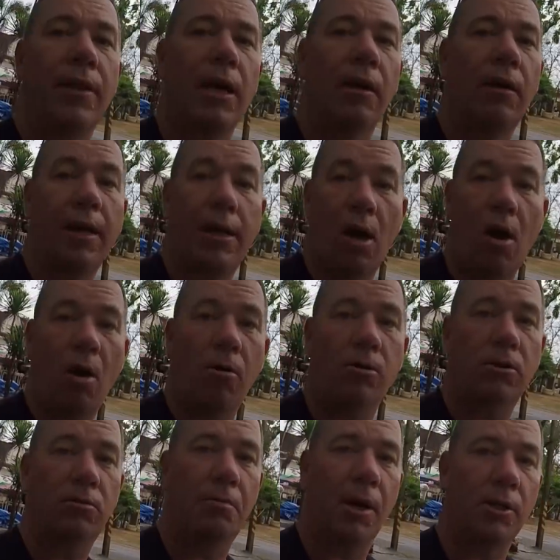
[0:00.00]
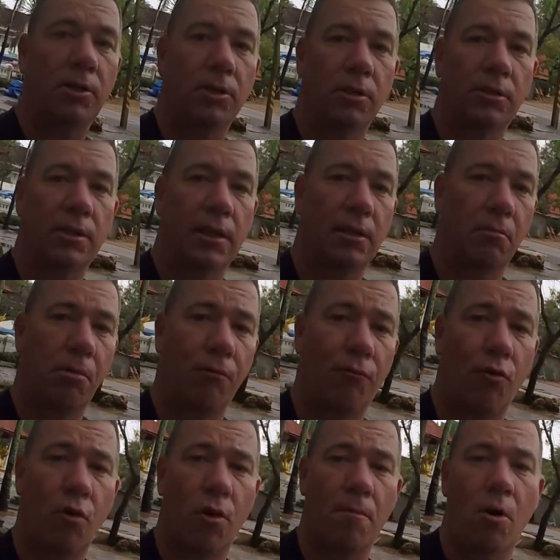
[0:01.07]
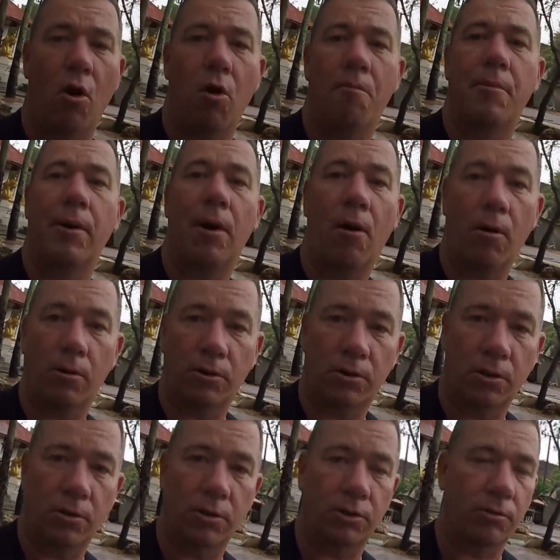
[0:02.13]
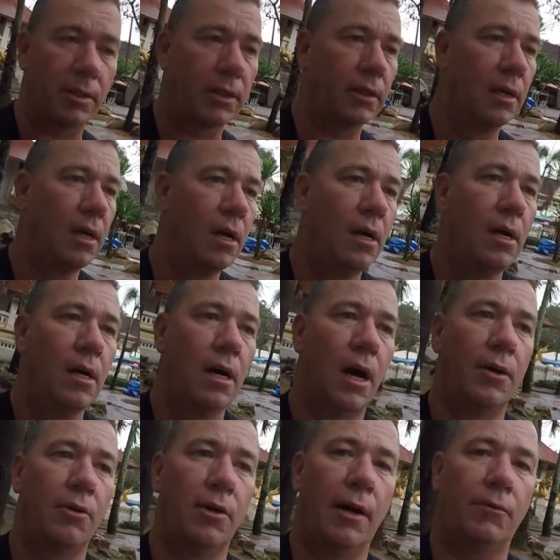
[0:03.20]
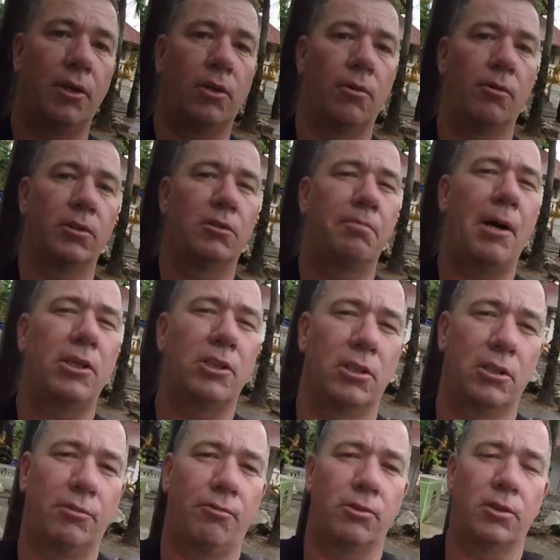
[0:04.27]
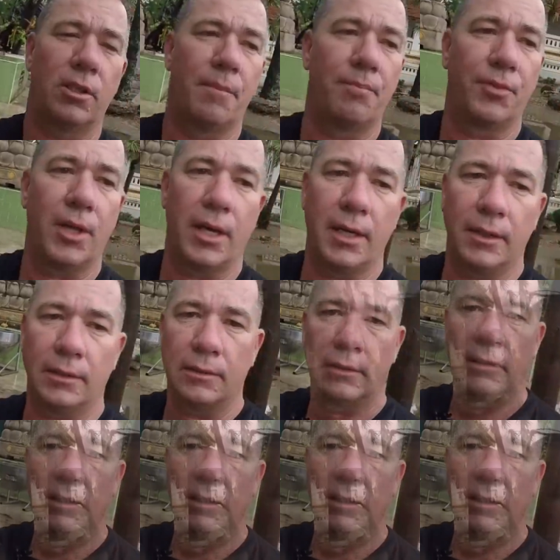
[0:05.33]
there like a heart specialist that can perform open heart surgery. You'd have to go to a specialist for some things.